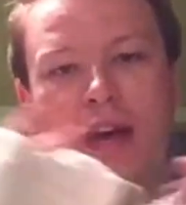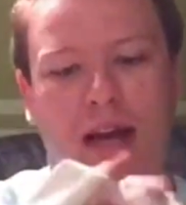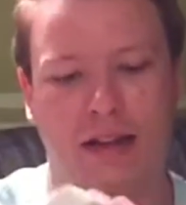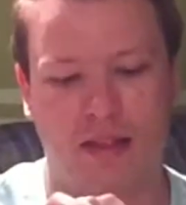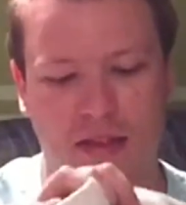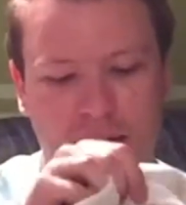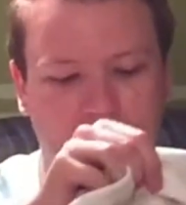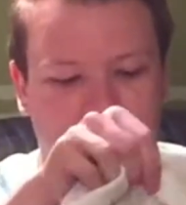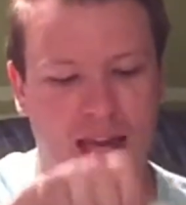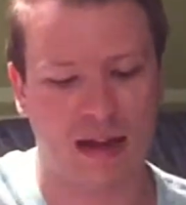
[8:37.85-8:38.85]
uh, see
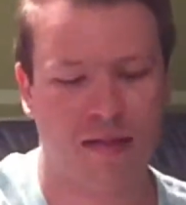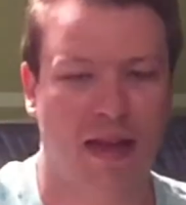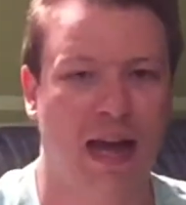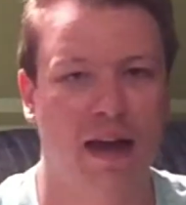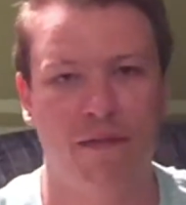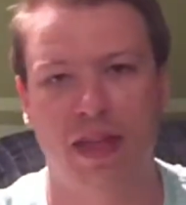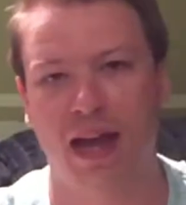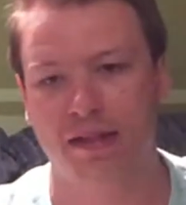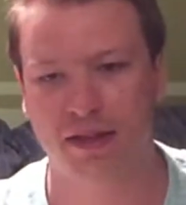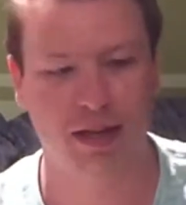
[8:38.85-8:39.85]
the Kings have
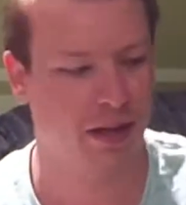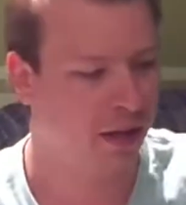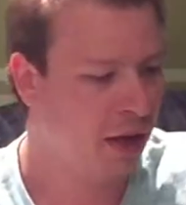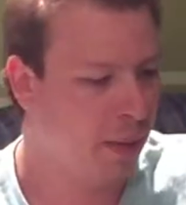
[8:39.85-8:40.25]
that uh,